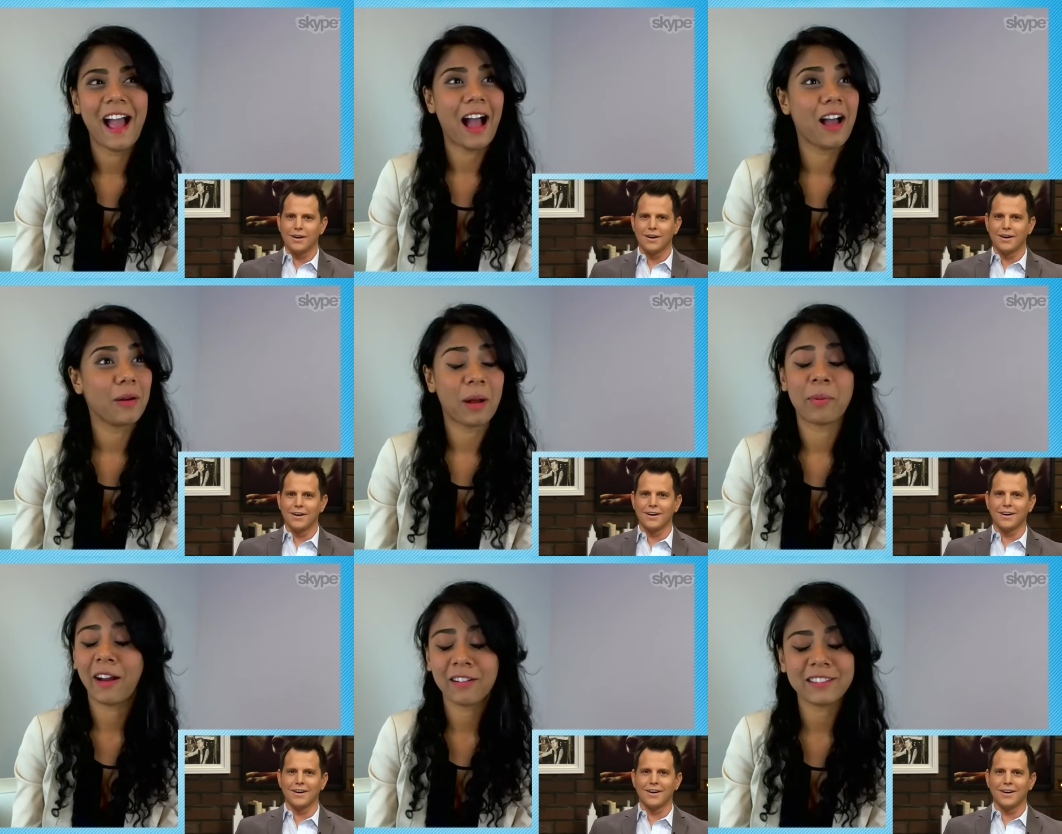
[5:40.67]

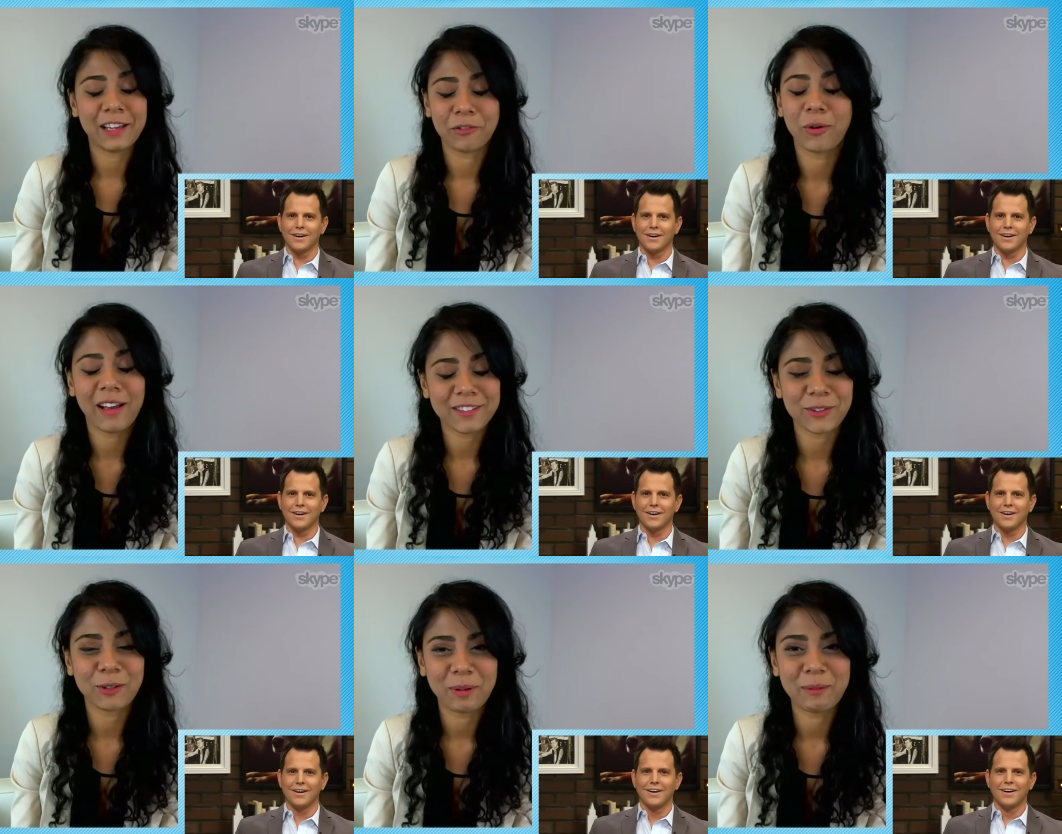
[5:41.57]
Speaker 1: Apparently, if you ask
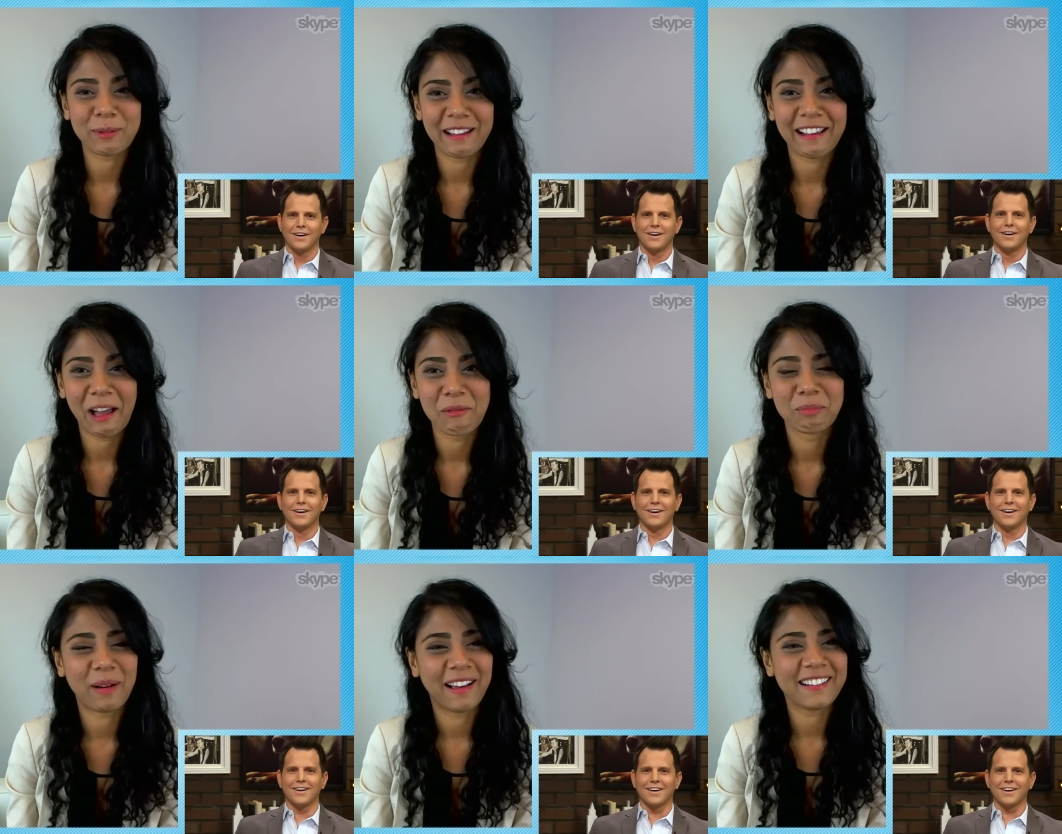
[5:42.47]
certain people, I
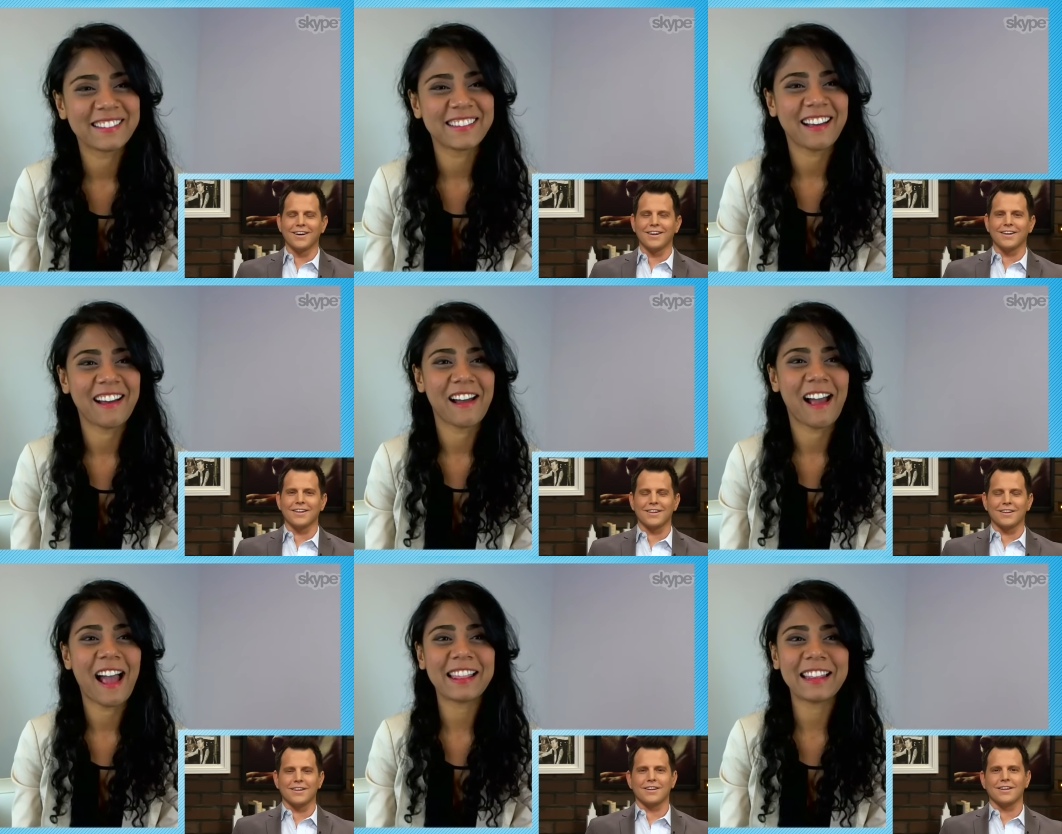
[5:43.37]
am. But
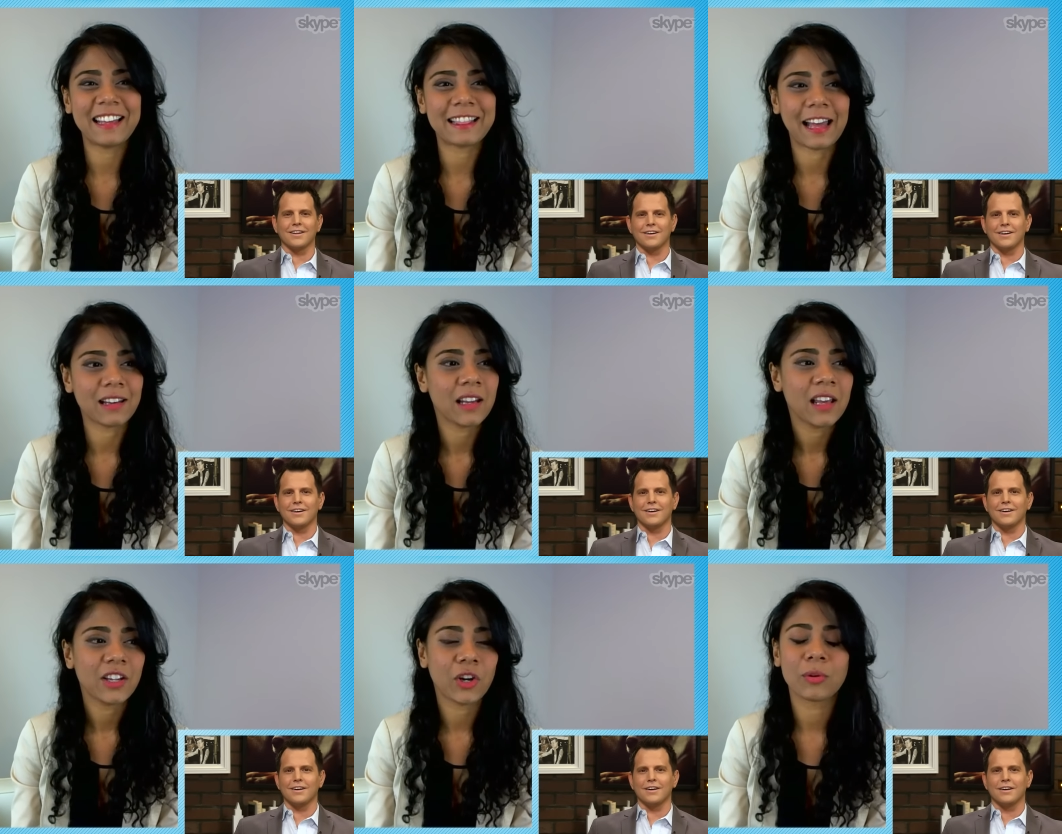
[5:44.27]
I think that,
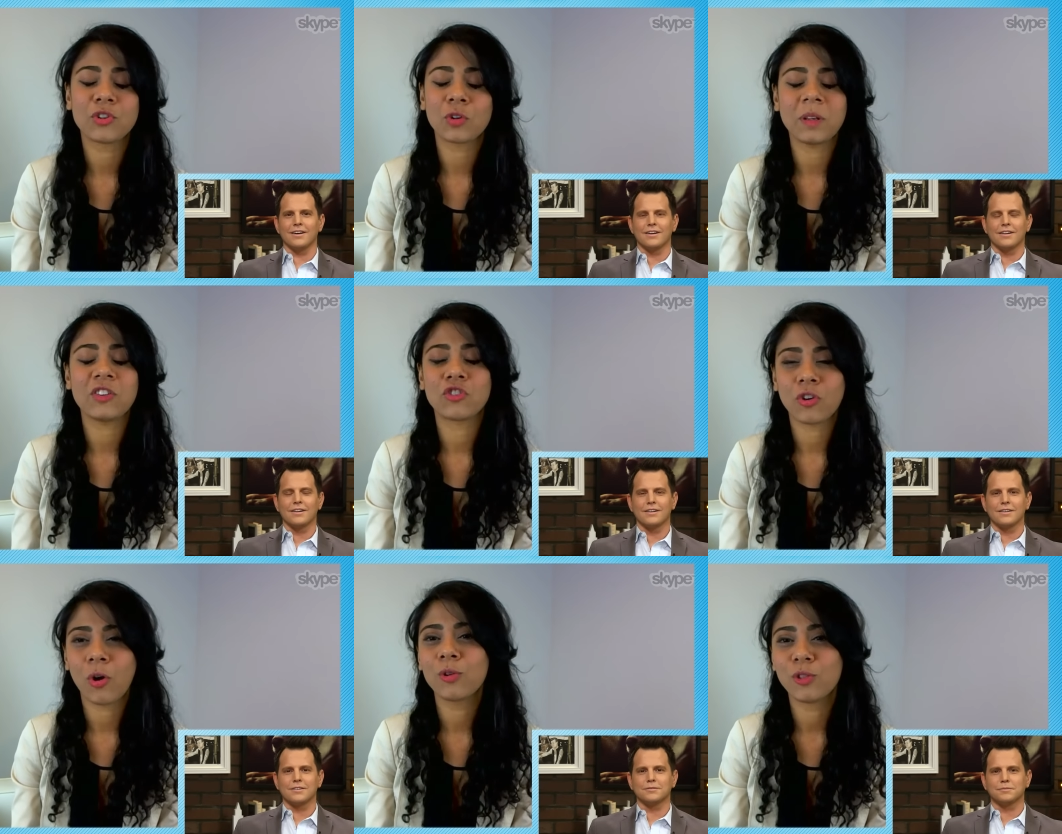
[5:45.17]
you know, it took me
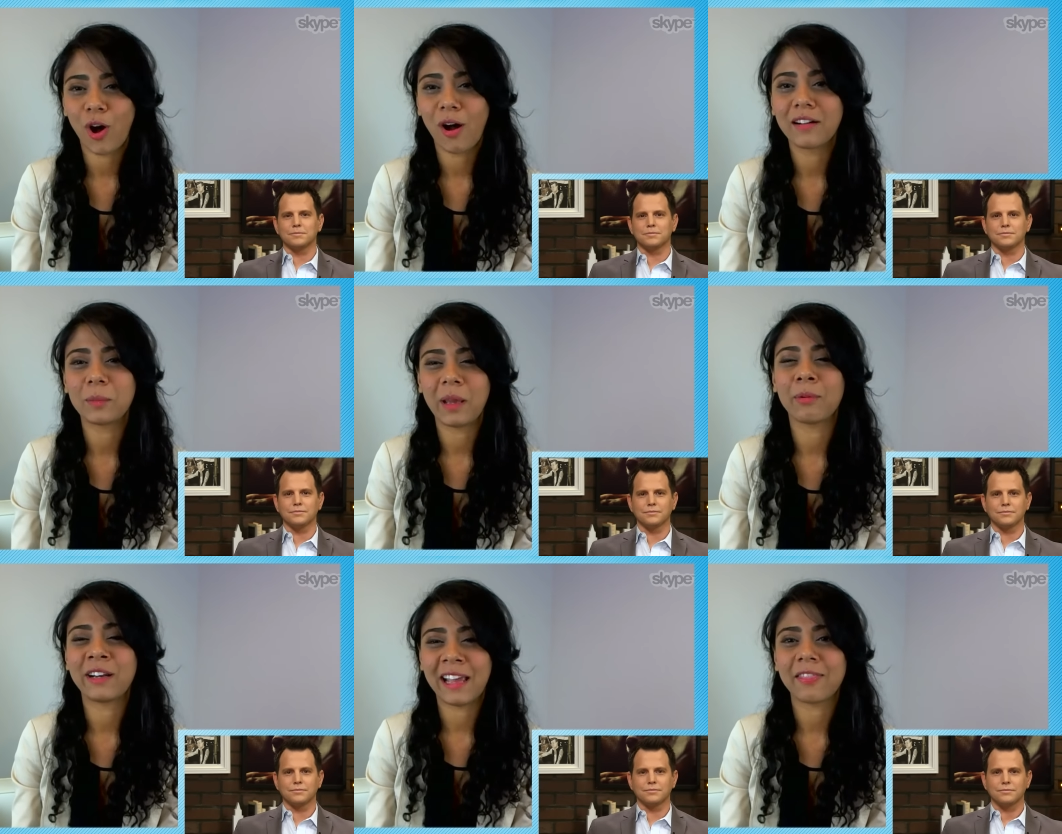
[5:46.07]
so long to be
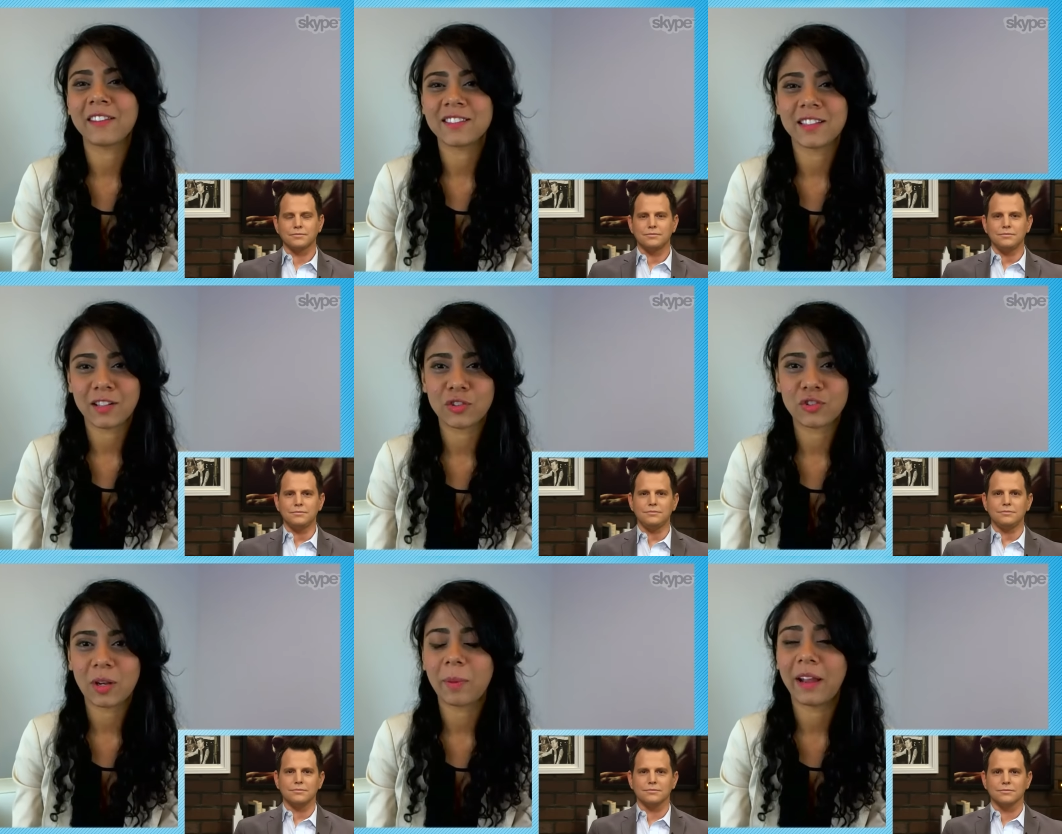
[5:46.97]
able to get this
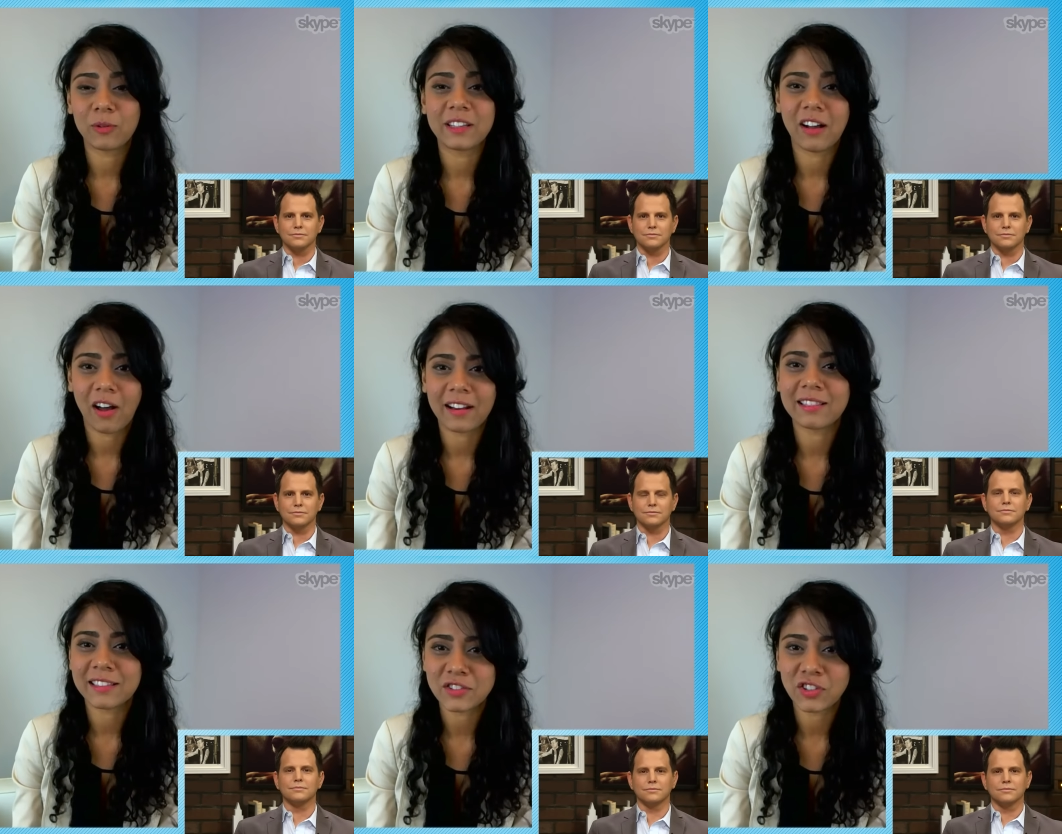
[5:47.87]
citizenship. I only got
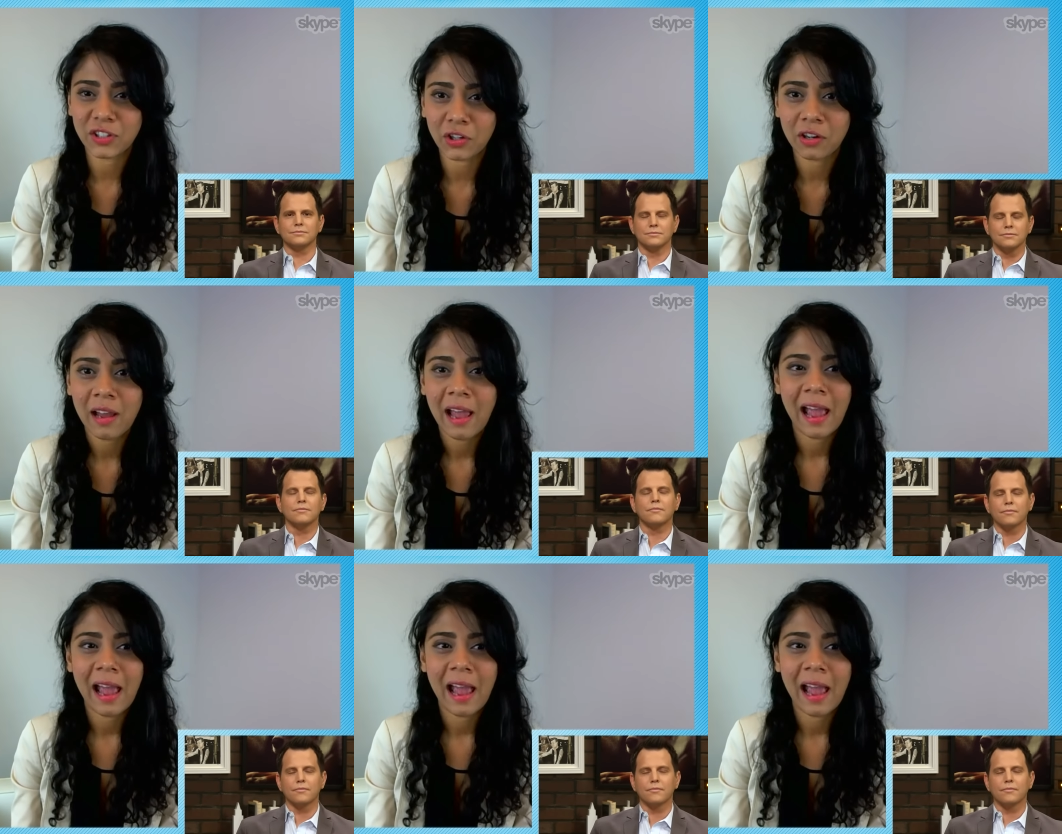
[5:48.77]
it this year.